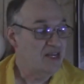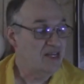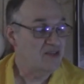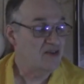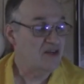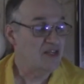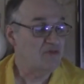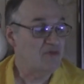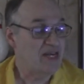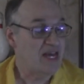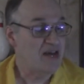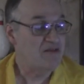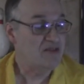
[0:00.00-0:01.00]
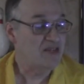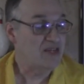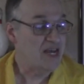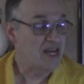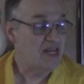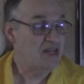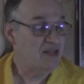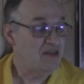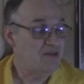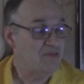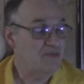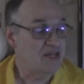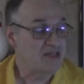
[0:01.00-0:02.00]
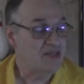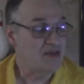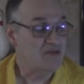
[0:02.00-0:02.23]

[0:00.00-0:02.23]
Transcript: is on its way out tonight, but it's